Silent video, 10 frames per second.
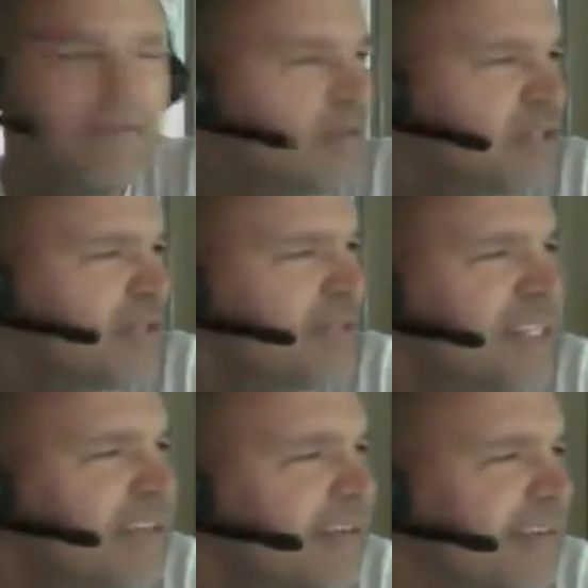even know she was
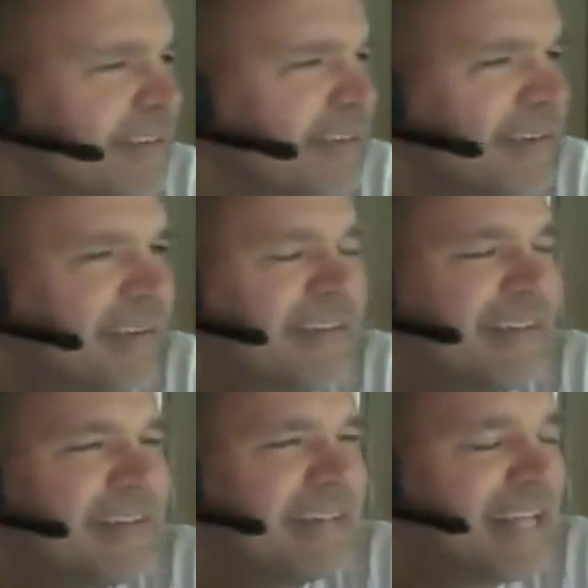here.
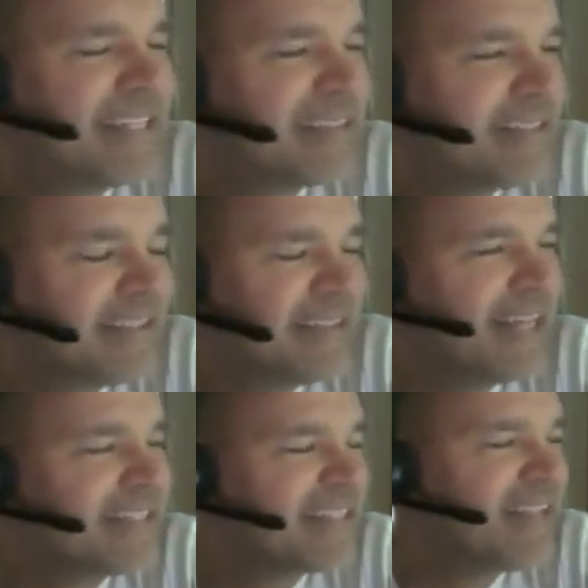That's
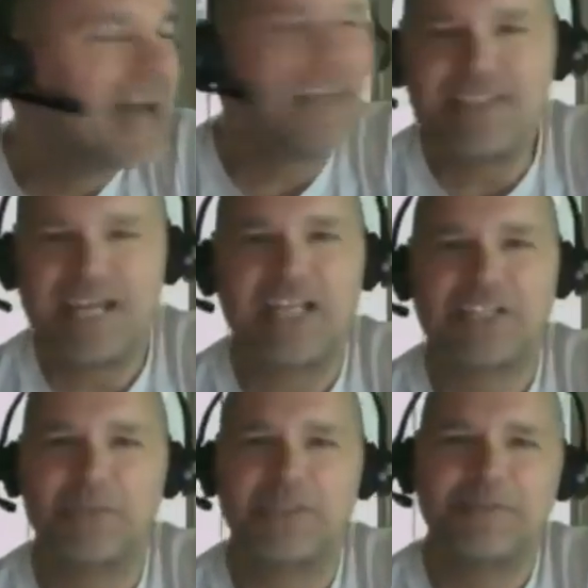that's not
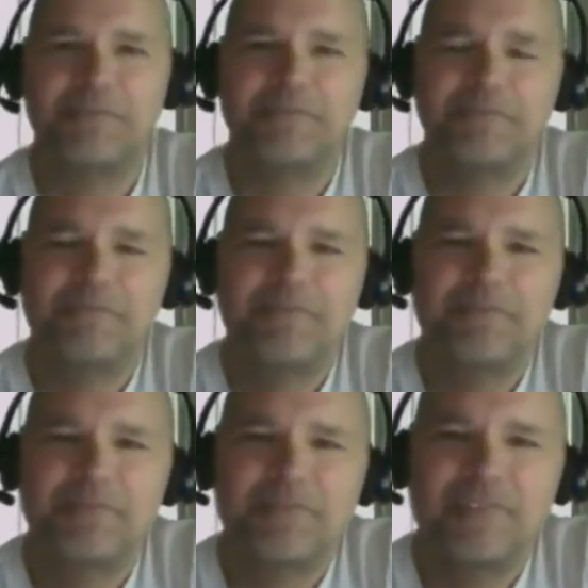attachment.
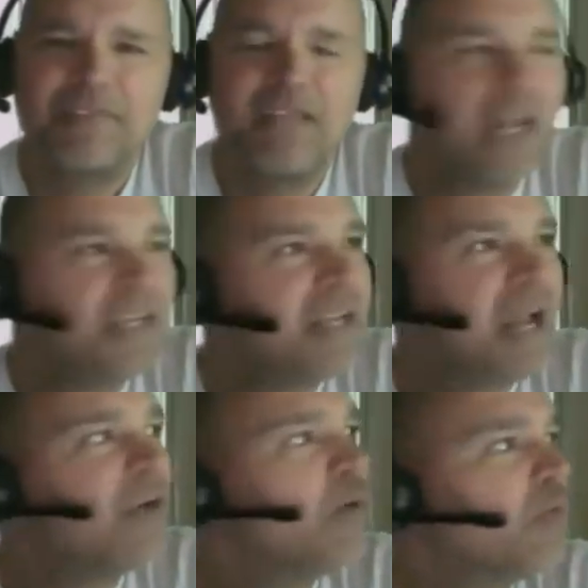Not that
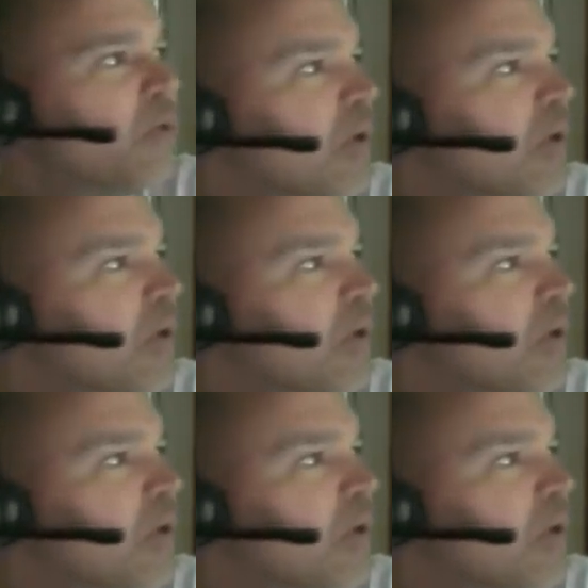I don't